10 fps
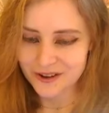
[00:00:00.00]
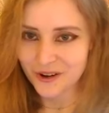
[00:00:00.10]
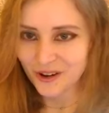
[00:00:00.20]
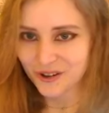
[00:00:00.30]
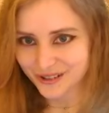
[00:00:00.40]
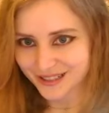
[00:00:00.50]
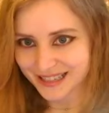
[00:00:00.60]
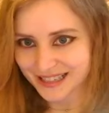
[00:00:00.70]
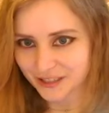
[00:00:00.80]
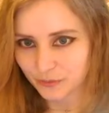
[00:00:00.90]
all those
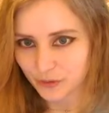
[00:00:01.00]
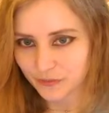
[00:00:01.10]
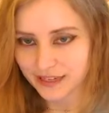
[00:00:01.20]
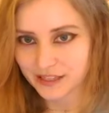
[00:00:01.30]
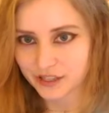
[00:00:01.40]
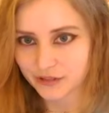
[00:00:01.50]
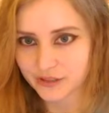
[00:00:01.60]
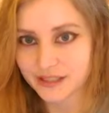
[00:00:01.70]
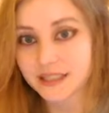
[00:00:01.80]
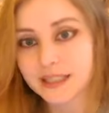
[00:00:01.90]
things are moving into
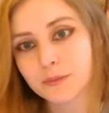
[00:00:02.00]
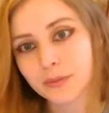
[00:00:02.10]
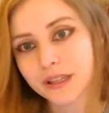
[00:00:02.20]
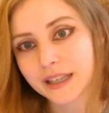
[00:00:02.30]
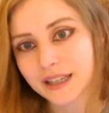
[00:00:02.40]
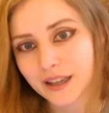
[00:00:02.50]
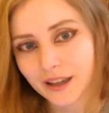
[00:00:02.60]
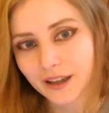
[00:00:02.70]
a deeply